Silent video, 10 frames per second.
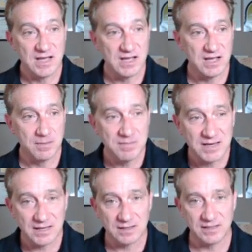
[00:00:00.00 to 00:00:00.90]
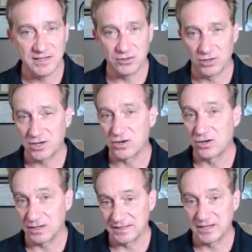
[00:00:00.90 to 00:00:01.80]
immediately or
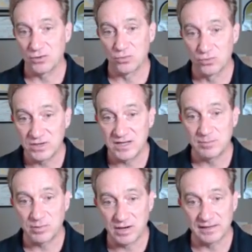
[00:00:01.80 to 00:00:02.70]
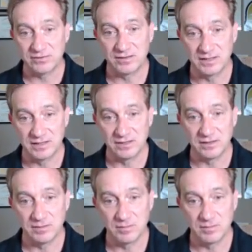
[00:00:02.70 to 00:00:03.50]
currently reprice the